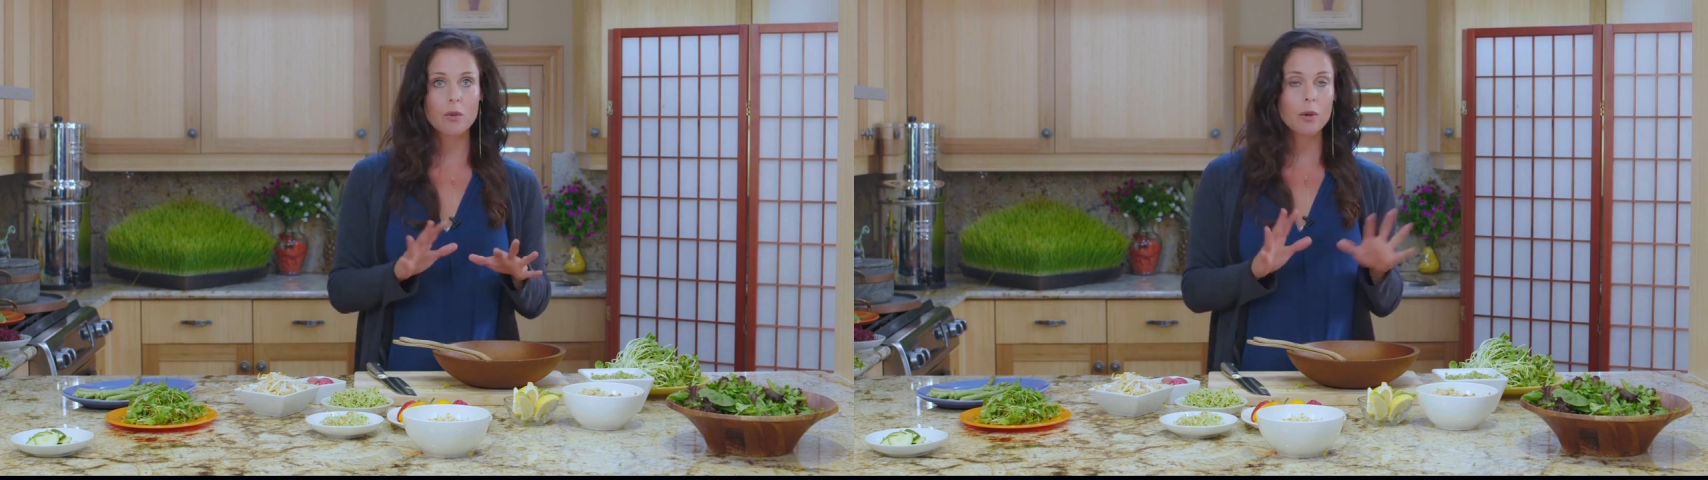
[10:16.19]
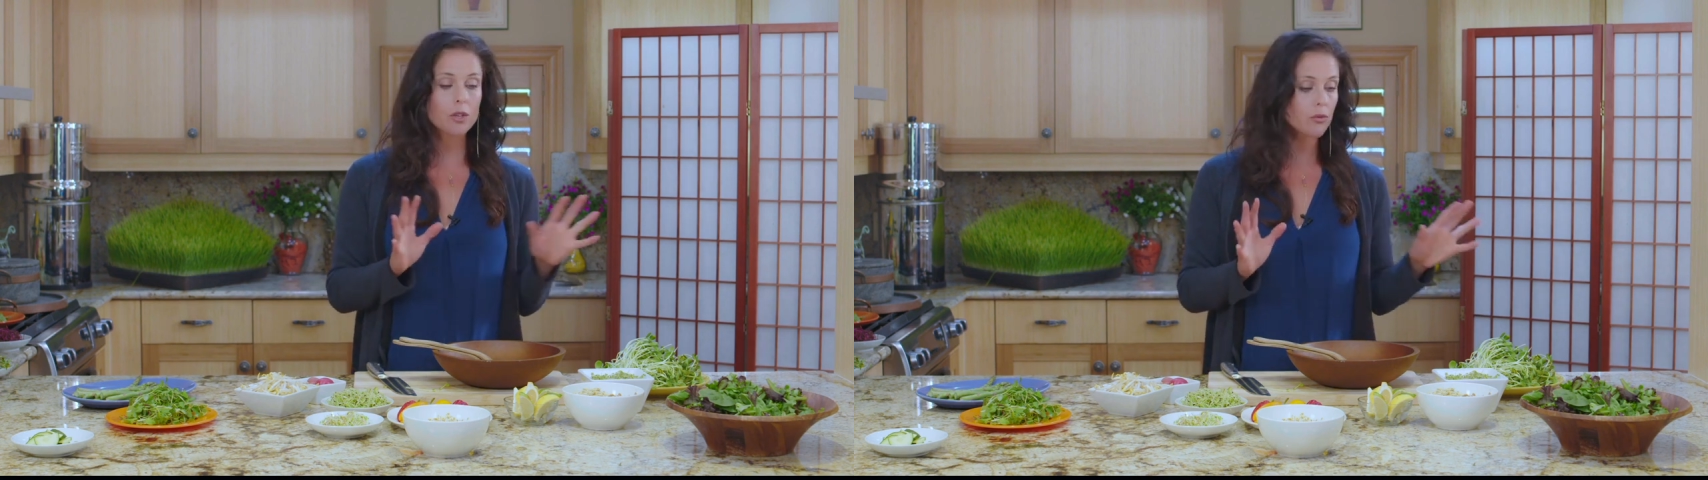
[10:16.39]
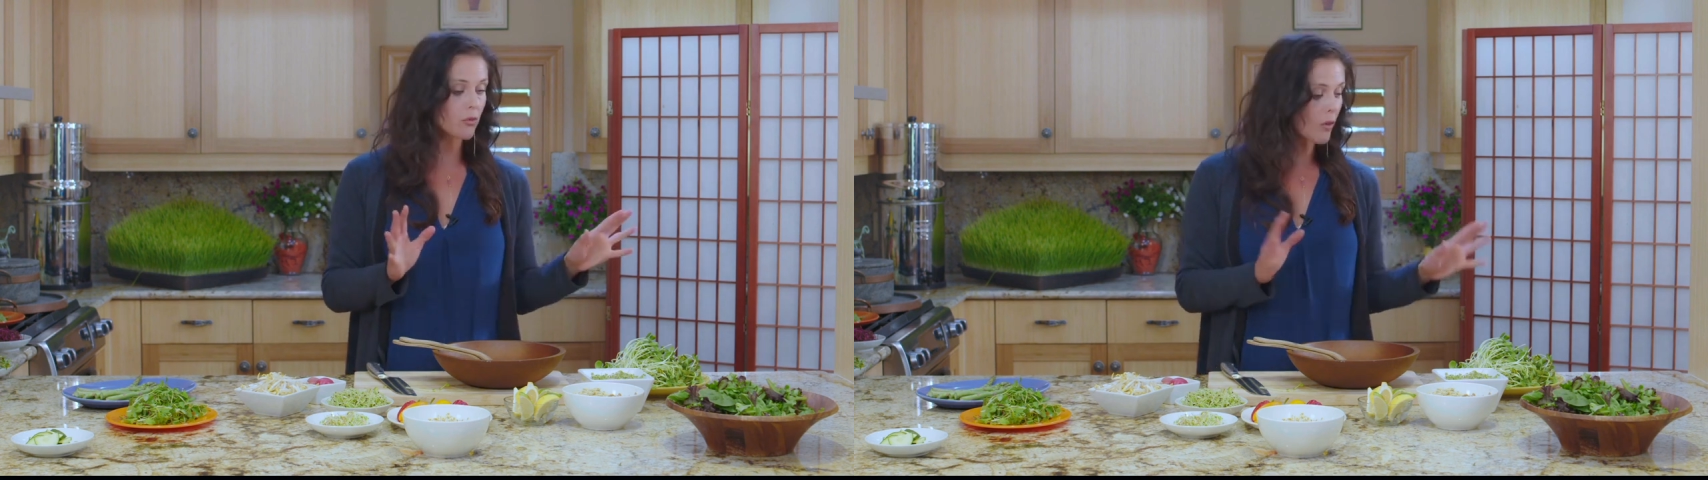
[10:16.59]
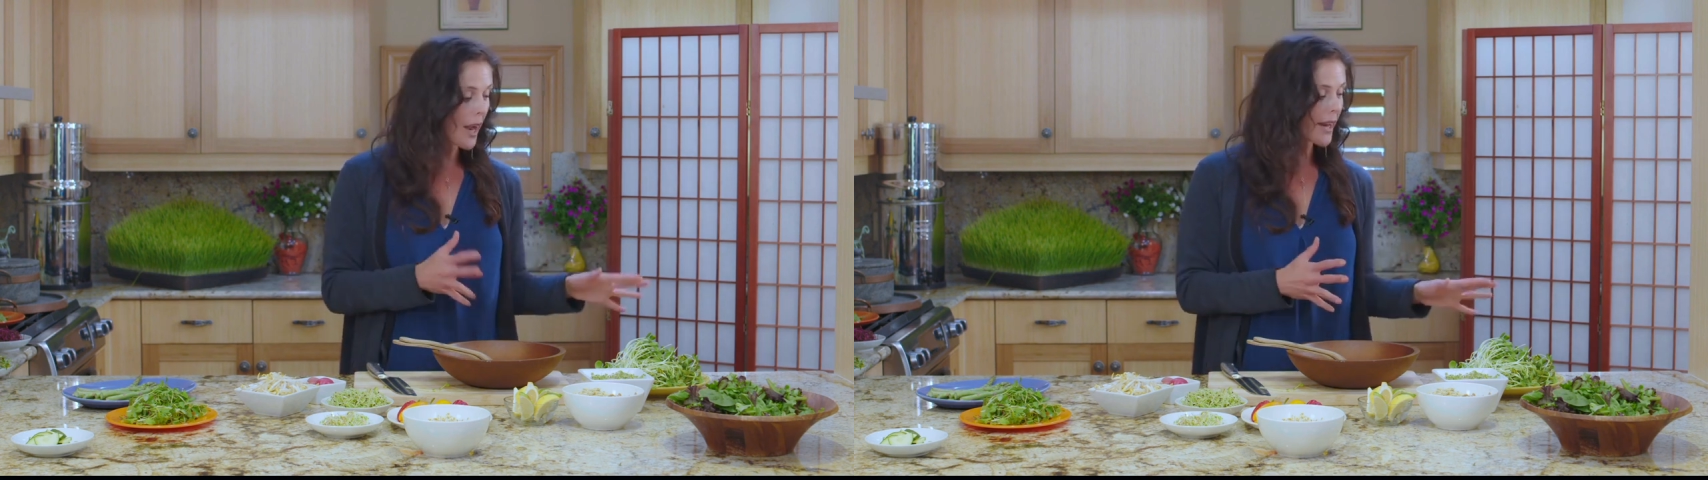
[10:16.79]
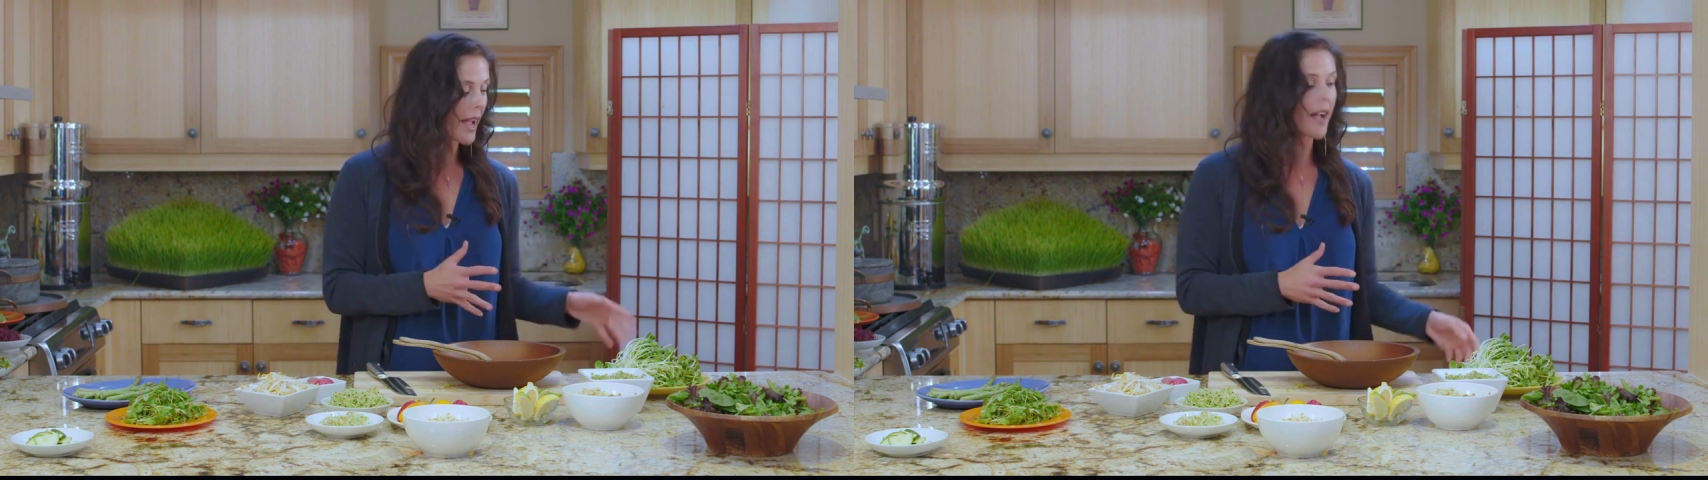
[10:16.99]
you want to
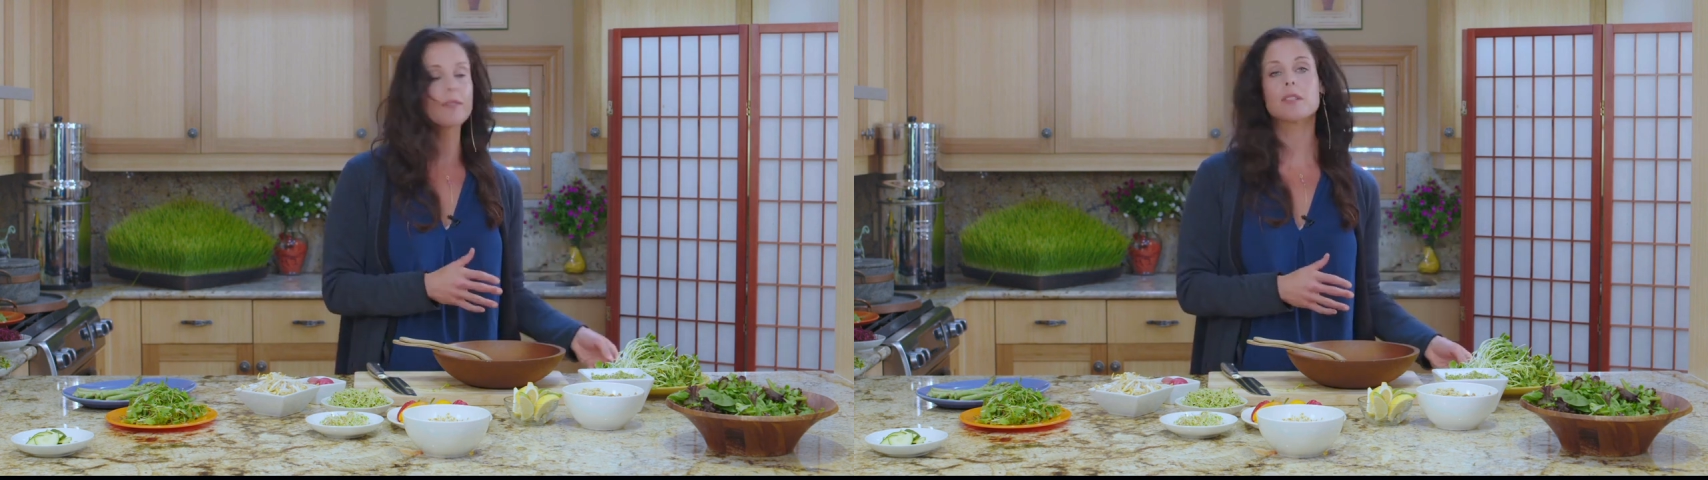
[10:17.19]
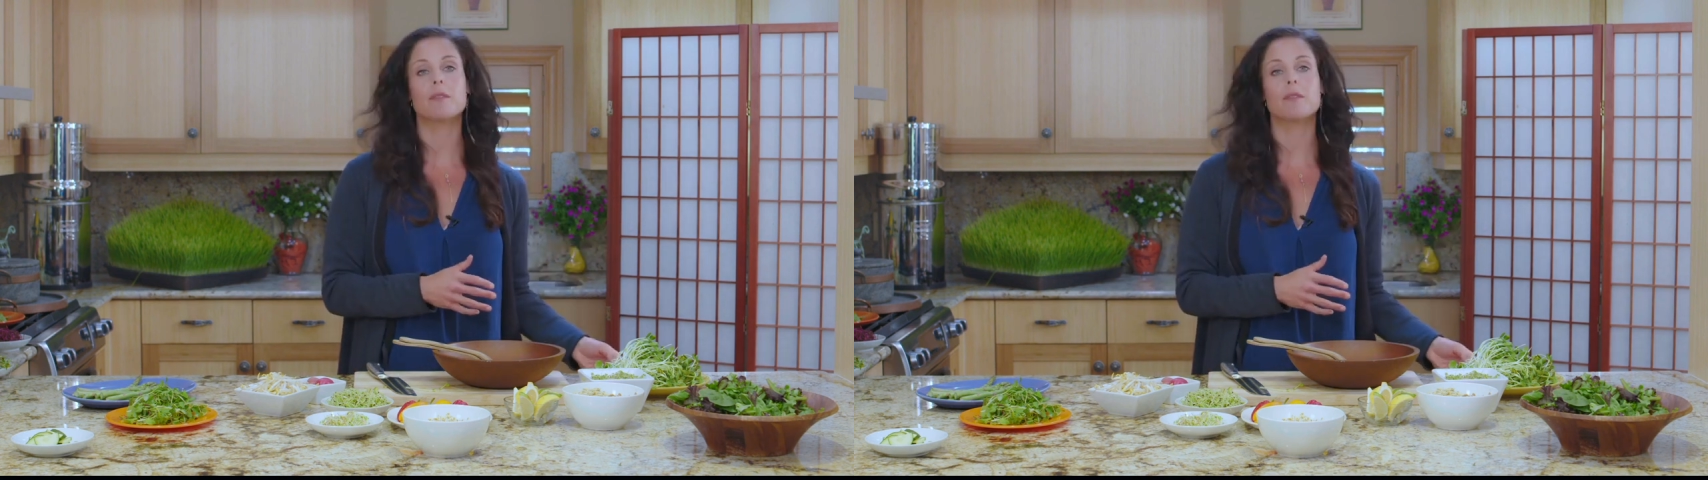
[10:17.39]
try to have